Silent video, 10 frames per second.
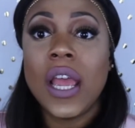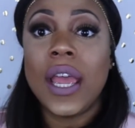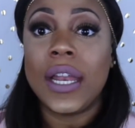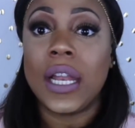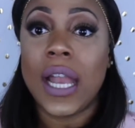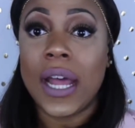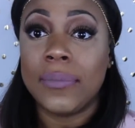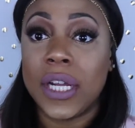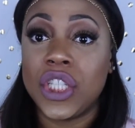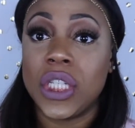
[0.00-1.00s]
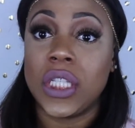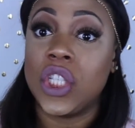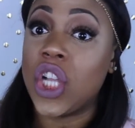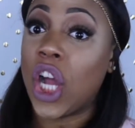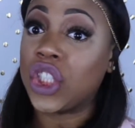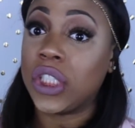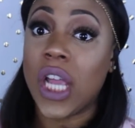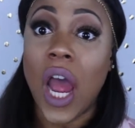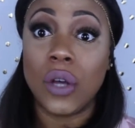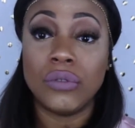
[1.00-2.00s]
And a lot of my chest is actually
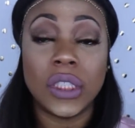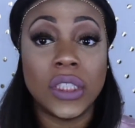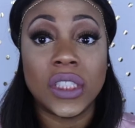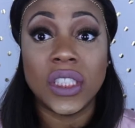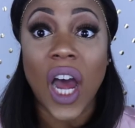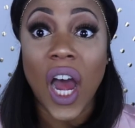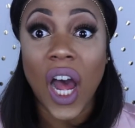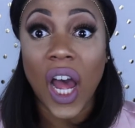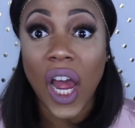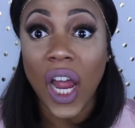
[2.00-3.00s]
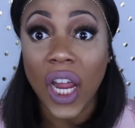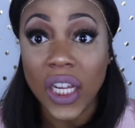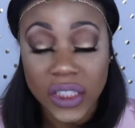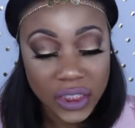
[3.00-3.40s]
outside.